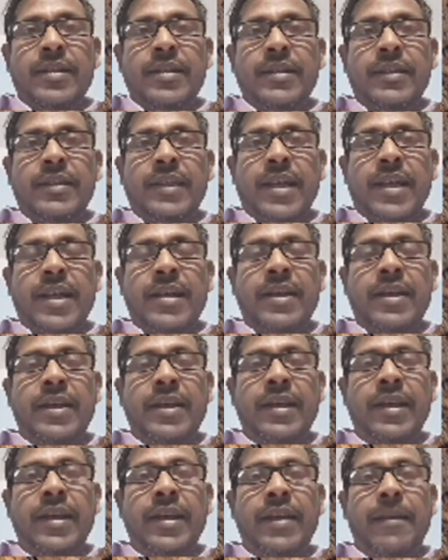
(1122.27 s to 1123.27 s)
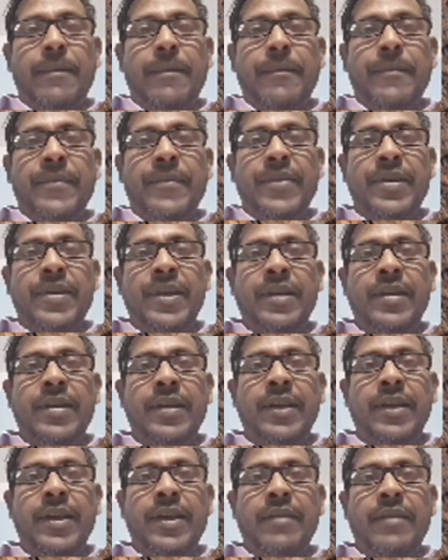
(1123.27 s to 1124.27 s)
30
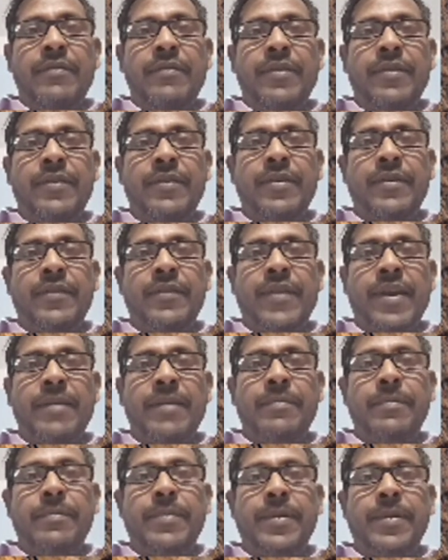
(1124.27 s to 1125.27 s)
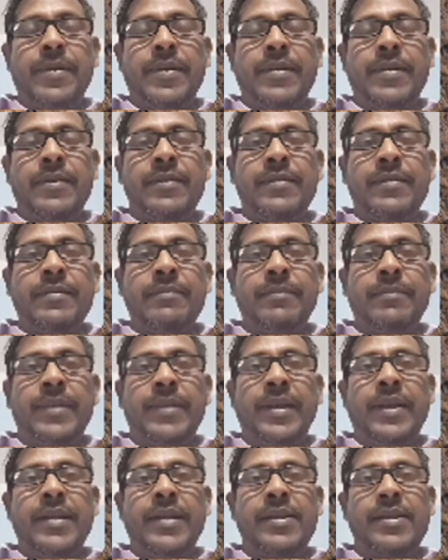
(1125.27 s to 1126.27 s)
degree 55
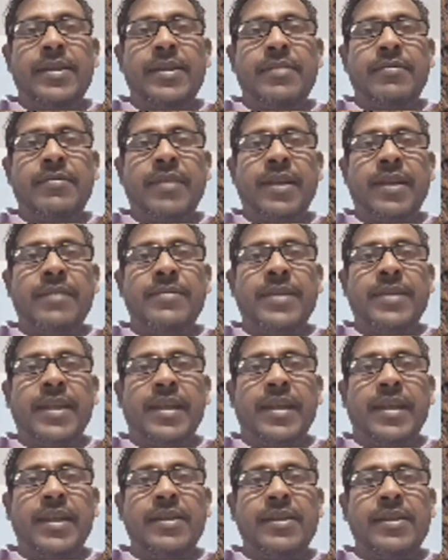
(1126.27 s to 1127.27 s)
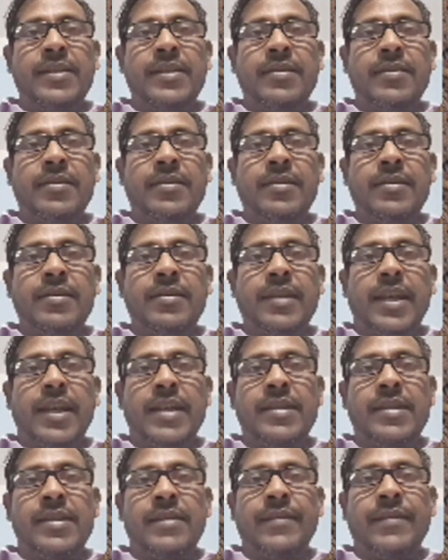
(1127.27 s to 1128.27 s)
minutes 12 seconds north and
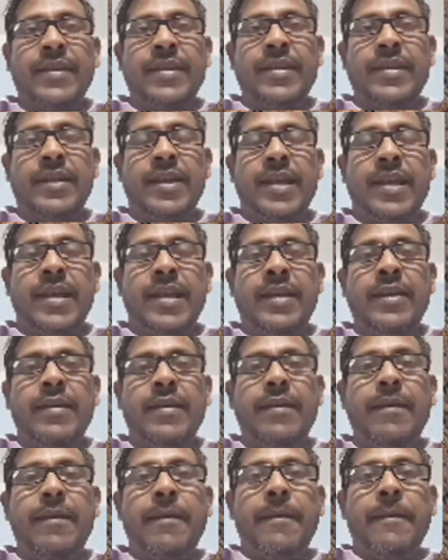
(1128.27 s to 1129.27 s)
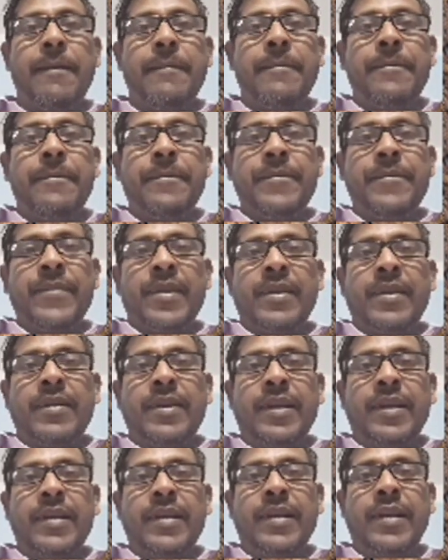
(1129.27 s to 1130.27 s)
79
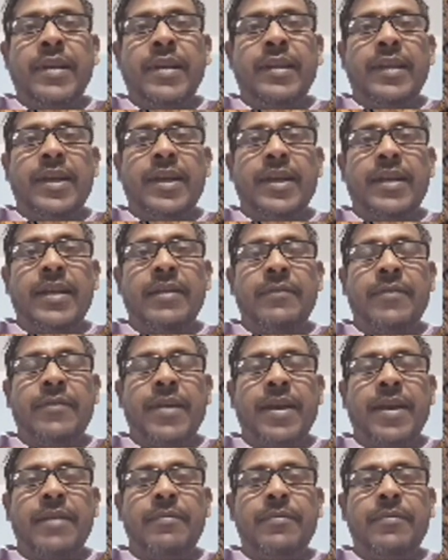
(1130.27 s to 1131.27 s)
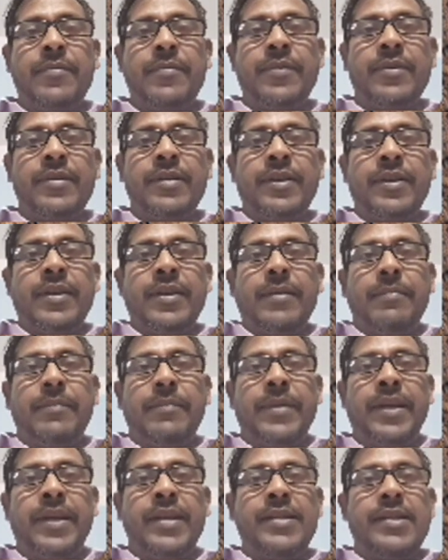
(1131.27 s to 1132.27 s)
degree 35
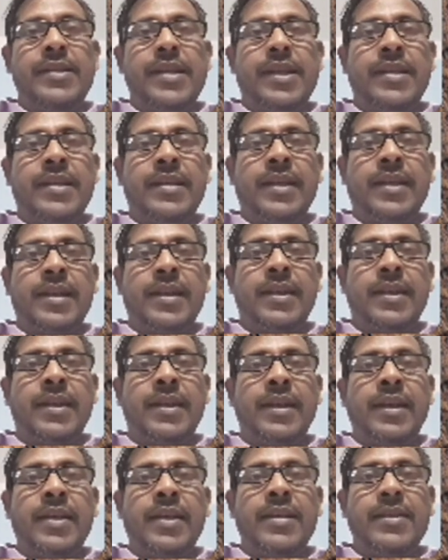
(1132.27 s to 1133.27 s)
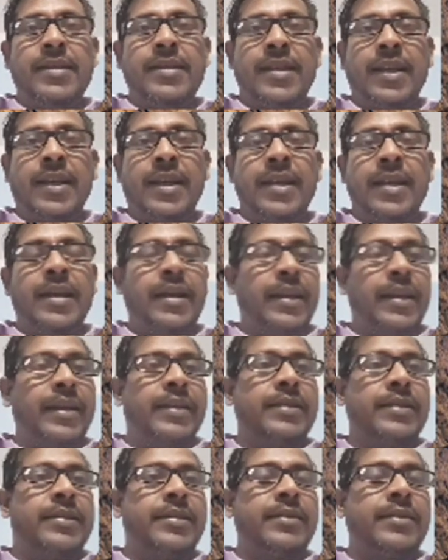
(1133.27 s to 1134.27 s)
minutes and 30 seconds
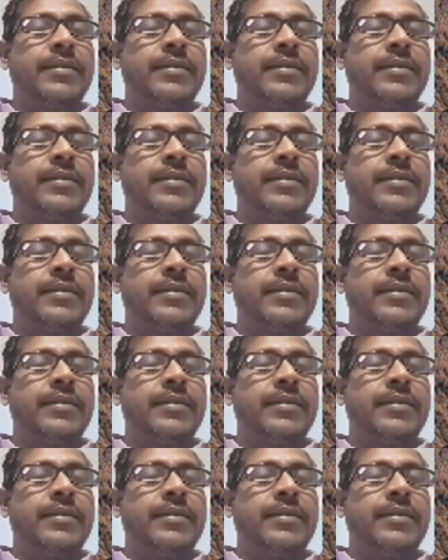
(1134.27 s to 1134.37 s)
east.